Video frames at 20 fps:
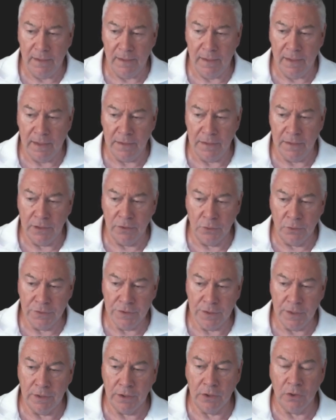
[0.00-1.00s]
And then
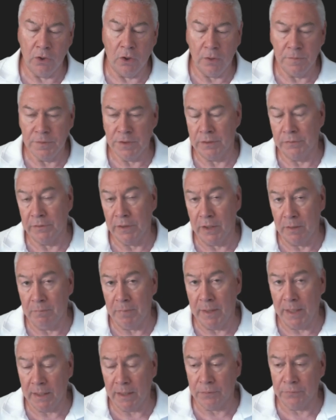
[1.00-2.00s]
also the columns that have come
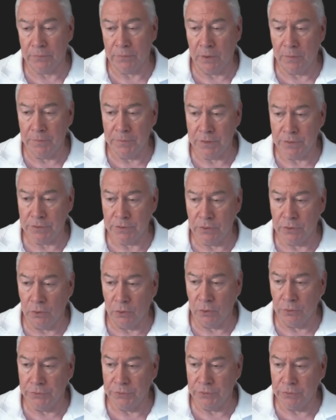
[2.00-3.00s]
back from this
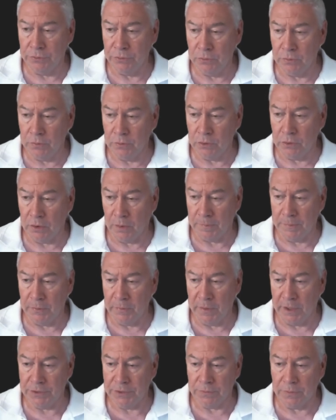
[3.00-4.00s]
call to copy
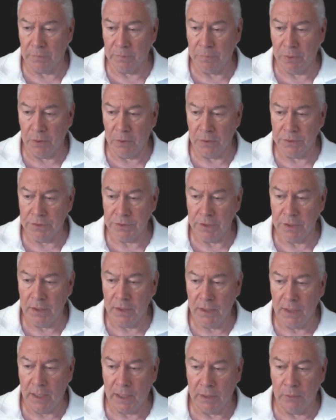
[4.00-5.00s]
rates from pos
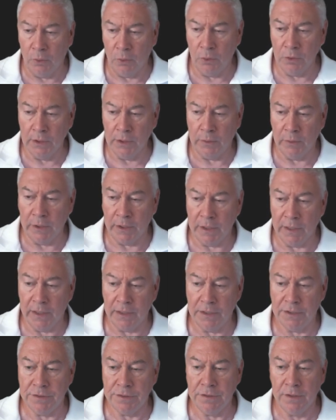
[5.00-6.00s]
are all
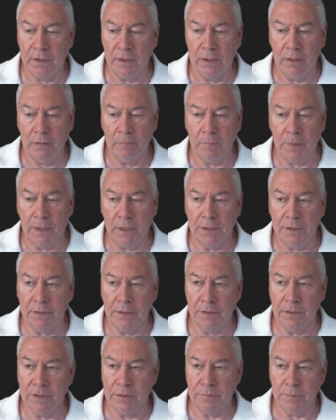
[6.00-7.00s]
lowercase, but
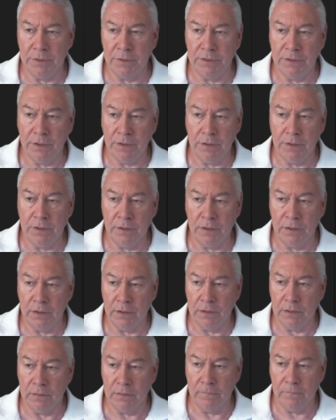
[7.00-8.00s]
this
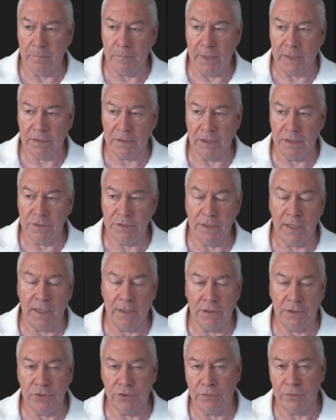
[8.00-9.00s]
particular backtest and
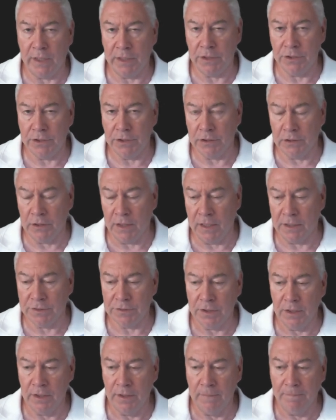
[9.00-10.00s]
the strategy
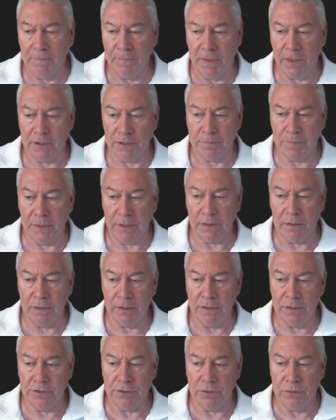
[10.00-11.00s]
class expect
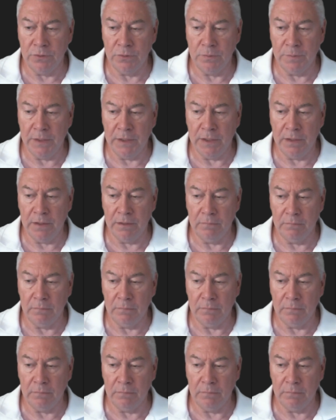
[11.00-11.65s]
these to be